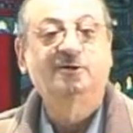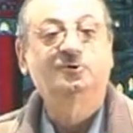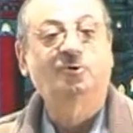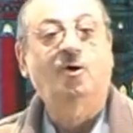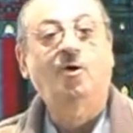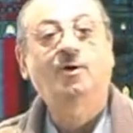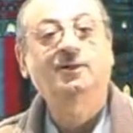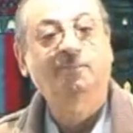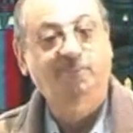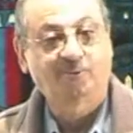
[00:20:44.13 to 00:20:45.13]
So all
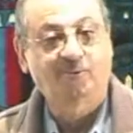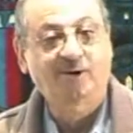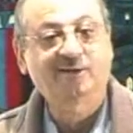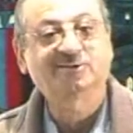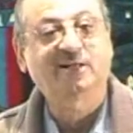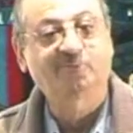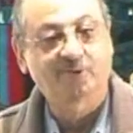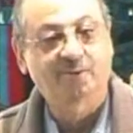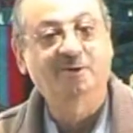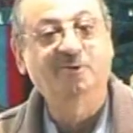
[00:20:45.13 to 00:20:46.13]
the plurals that we
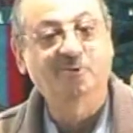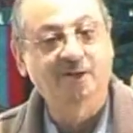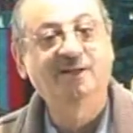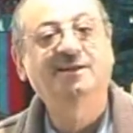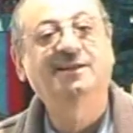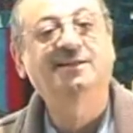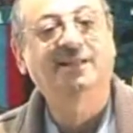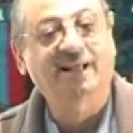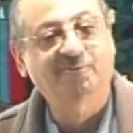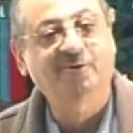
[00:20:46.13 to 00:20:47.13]
have been doing,
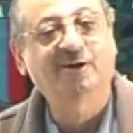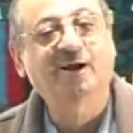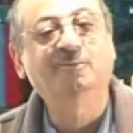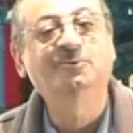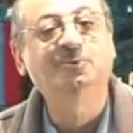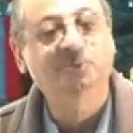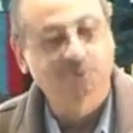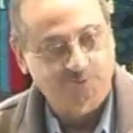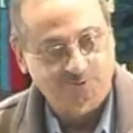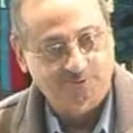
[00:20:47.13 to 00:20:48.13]
that will come to
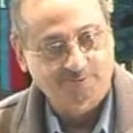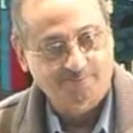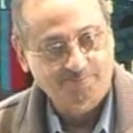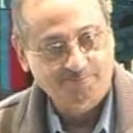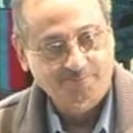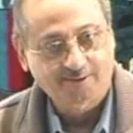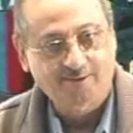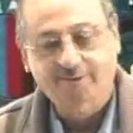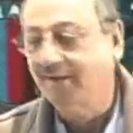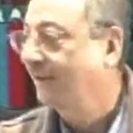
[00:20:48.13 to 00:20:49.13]
use.
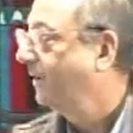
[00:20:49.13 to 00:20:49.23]
Okay.